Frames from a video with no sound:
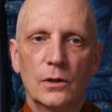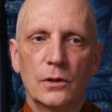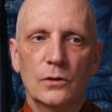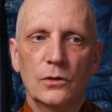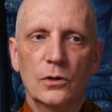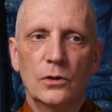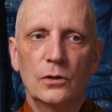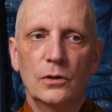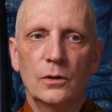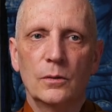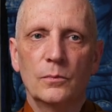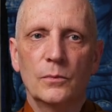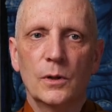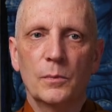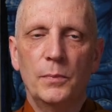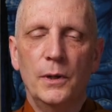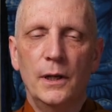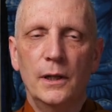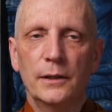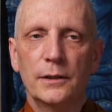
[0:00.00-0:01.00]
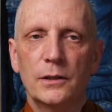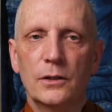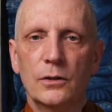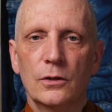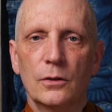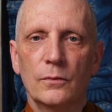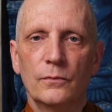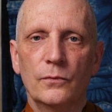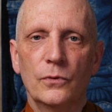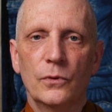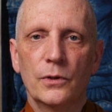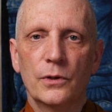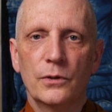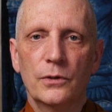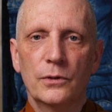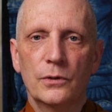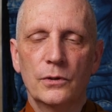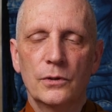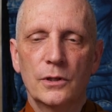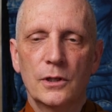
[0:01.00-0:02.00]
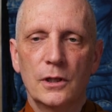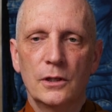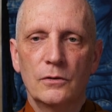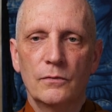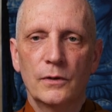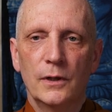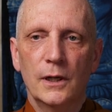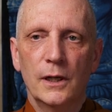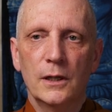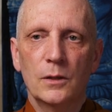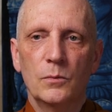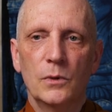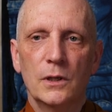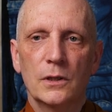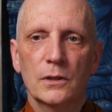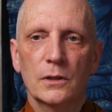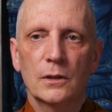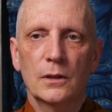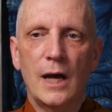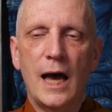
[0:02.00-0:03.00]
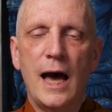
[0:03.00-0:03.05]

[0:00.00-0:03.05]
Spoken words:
Pali term for the third stage of enlightenment is